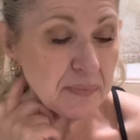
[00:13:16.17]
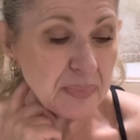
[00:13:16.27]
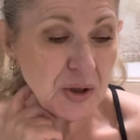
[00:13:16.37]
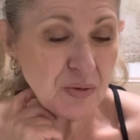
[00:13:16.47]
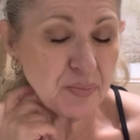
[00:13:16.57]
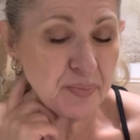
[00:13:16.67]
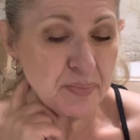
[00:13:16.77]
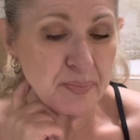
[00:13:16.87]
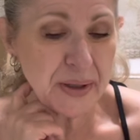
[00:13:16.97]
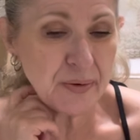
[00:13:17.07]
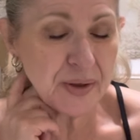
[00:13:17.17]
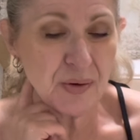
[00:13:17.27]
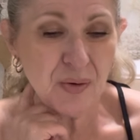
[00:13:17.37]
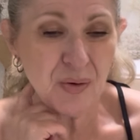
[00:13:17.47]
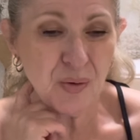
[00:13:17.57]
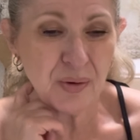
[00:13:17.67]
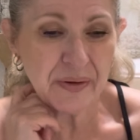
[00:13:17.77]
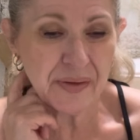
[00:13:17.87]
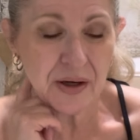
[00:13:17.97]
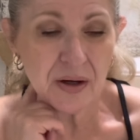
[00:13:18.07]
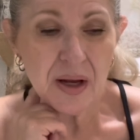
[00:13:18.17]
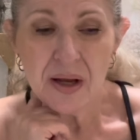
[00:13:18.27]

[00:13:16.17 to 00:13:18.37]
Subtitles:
you know, buried a hole in there.